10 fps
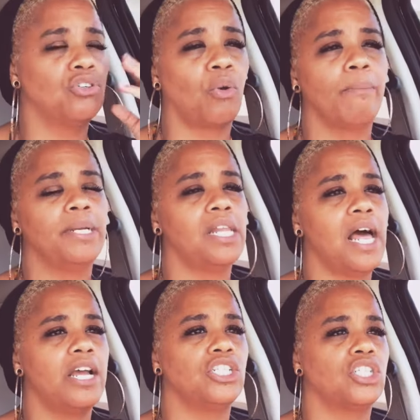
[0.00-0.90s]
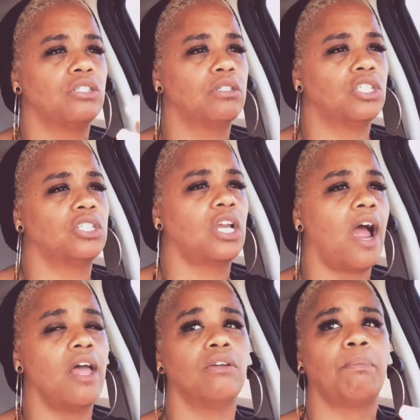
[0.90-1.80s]
You criminalize
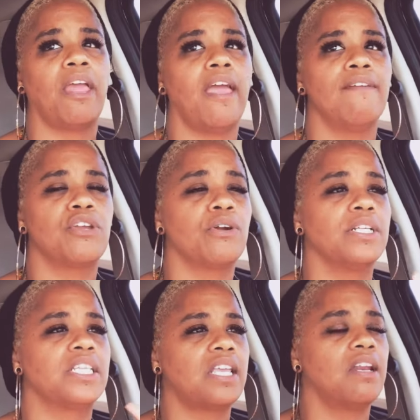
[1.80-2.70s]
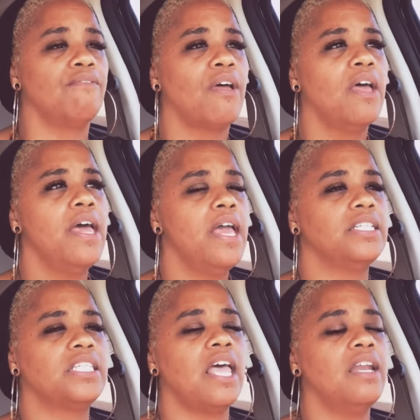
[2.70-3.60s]
child behavior instead
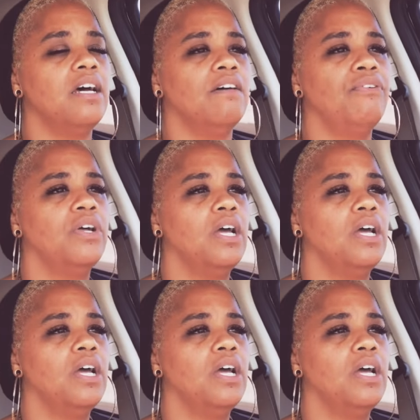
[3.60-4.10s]
of